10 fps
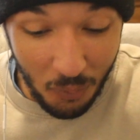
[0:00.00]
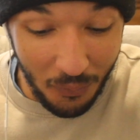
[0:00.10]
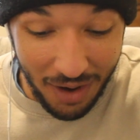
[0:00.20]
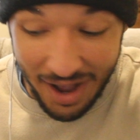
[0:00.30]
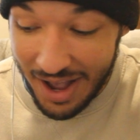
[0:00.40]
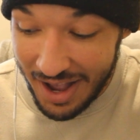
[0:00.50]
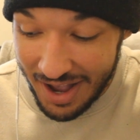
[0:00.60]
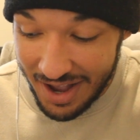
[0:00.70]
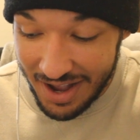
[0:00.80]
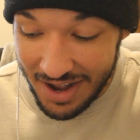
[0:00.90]

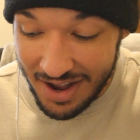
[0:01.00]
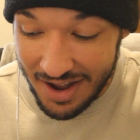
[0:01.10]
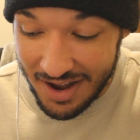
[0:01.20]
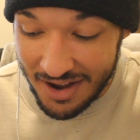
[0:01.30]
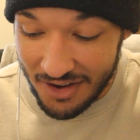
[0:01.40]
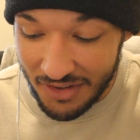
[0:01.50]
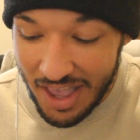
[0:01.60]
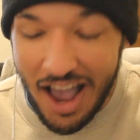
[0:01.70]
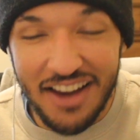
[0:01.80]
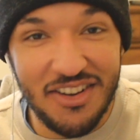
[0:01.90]
Wow.
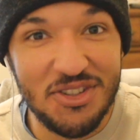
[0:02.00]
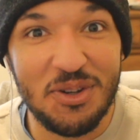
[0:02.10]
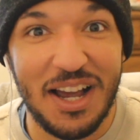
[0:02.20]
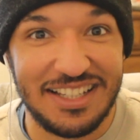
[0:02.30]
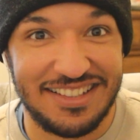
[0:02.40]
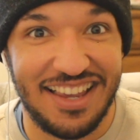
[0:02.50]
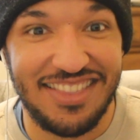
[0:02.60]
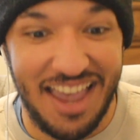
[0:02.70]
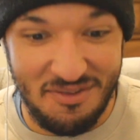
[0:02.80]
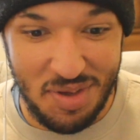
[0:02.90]
I know you guys
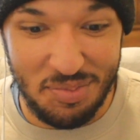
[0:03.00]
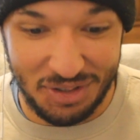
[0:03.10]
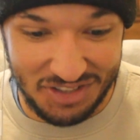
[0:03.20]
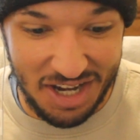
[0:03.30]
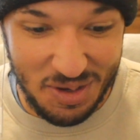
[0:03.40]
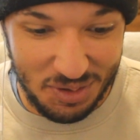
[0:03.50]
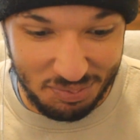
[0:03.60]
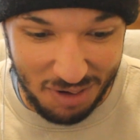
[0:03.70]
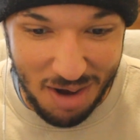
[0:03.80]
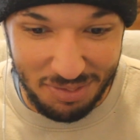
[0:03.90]
said that. People said it was
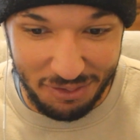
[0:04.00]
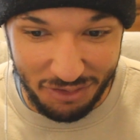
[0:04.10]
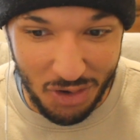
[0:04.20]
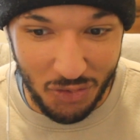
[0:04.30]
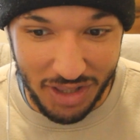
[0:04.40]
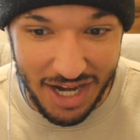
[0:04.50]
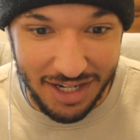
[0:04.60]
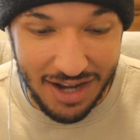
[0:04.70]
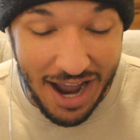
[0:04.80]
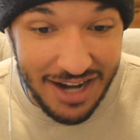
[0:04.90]
probably fuel
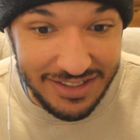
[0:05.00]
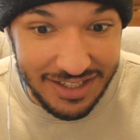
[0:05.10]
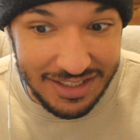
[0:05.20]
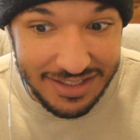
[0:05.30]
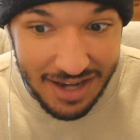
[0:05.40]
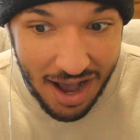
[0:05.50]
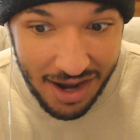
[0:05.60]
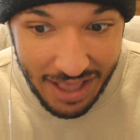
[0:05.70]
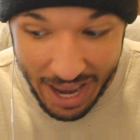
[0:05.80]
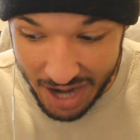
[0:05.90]
related. I did
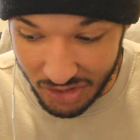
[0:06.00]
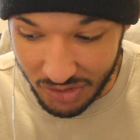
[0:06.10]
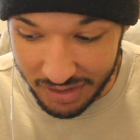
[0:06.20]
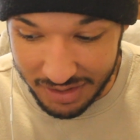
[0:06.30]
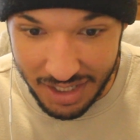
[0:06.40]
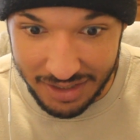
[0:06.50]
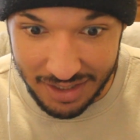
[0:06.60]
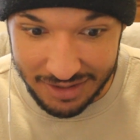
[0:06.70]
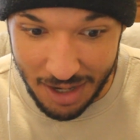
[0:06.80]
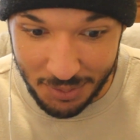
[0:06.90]
not actually think
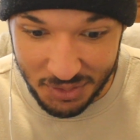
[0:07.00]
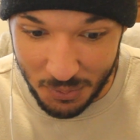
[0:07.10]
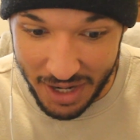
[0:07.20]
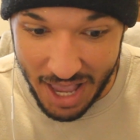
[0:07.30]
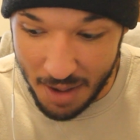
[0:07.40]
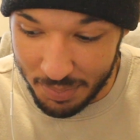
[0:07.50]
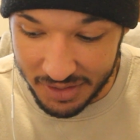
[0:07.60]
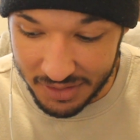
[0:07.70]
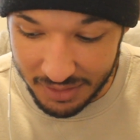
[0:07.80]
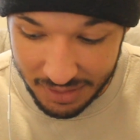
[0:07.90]
that that was what
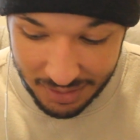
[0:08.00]
happened.